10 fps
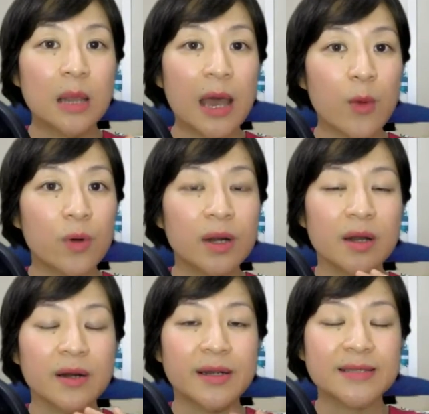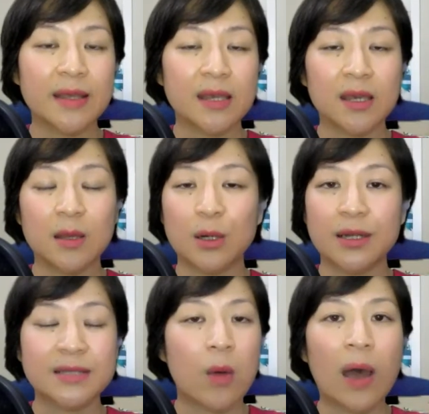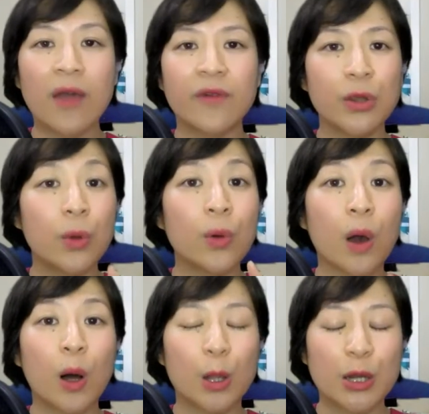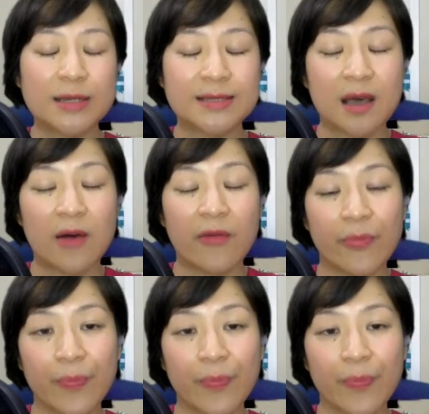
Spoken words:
light workers and healers and whatever you call yourself.